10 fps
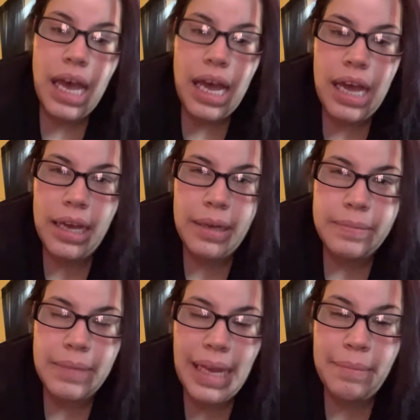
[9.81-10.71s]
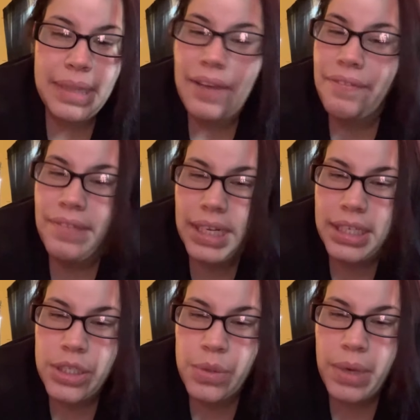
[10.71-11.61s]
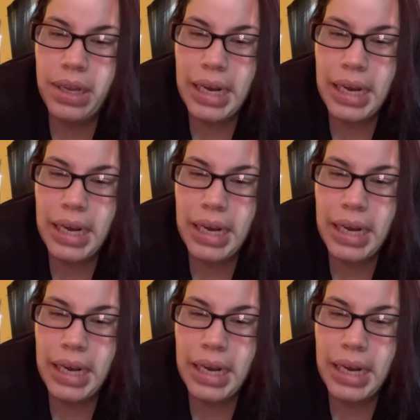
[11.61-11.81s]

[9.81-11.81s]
Um, I'm not feeling too well,